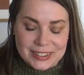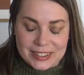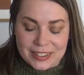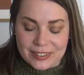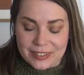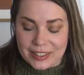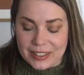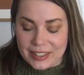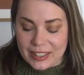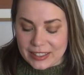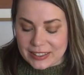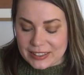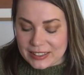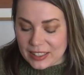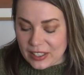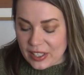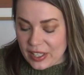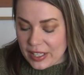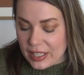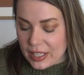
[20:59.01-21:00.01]
So the next
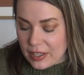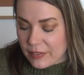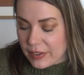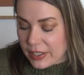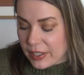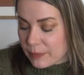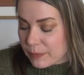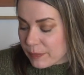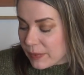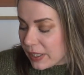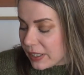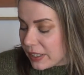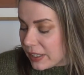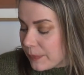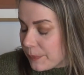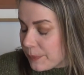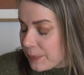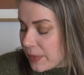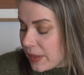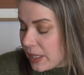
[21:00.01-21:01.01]
thing I have in my
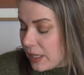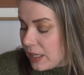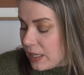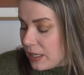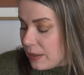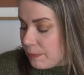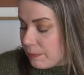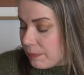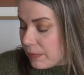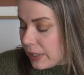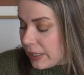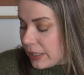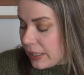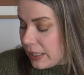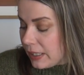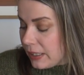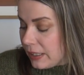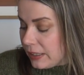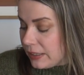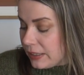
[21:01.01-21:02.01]

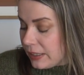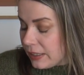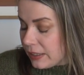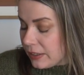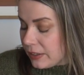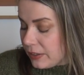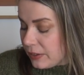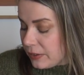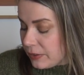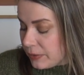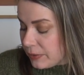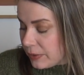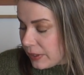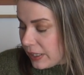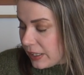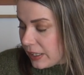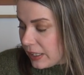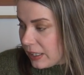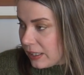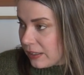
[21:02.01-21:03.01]
knitting queue,
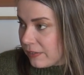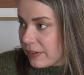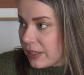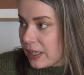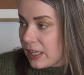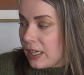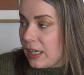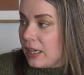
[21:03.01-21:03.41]
I have